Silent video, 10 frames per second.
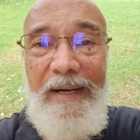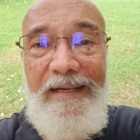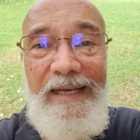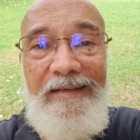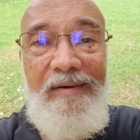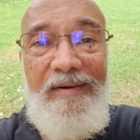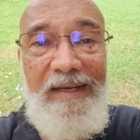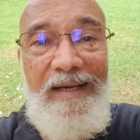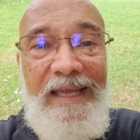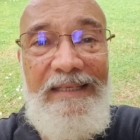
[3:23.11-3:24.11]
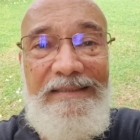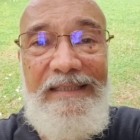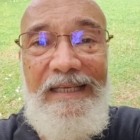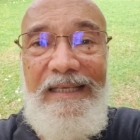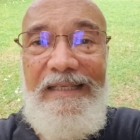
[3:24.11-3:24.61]
but later
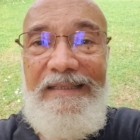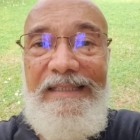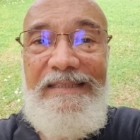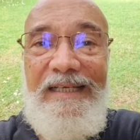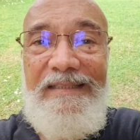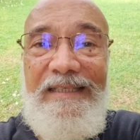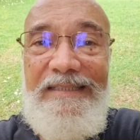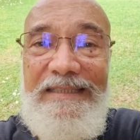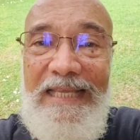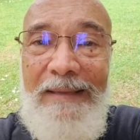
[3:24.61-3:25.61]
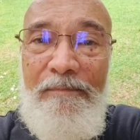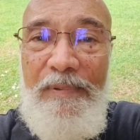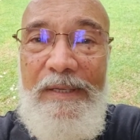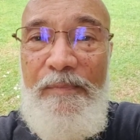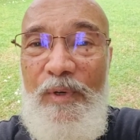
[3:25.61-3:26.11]
realized these are the same
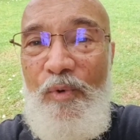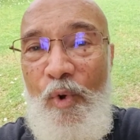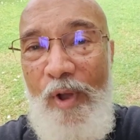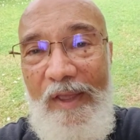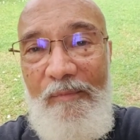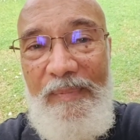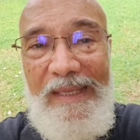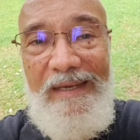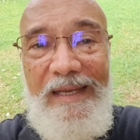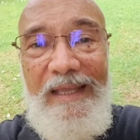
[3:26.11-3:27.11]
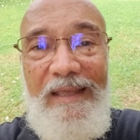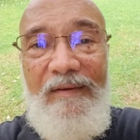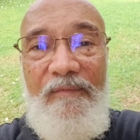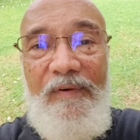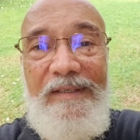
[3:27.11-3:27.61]
people who have been
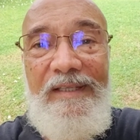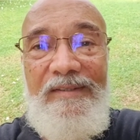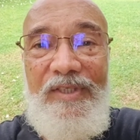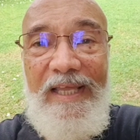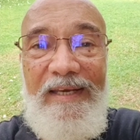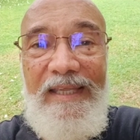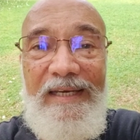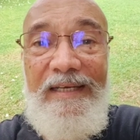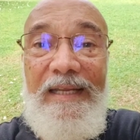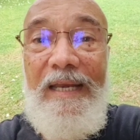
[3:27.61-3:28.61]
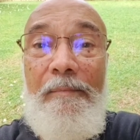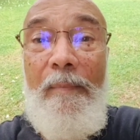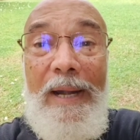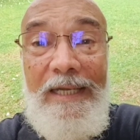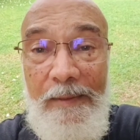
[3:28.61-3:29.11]
further sharing it
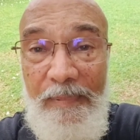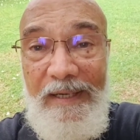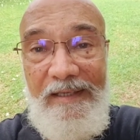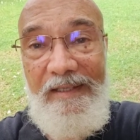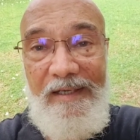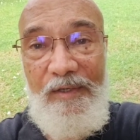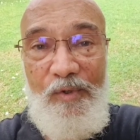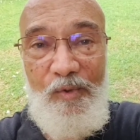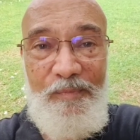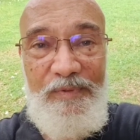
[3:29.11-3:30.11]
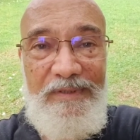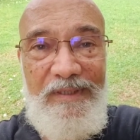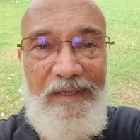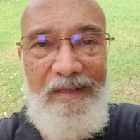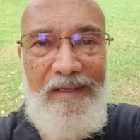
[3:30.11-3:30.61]
in multiple other groups.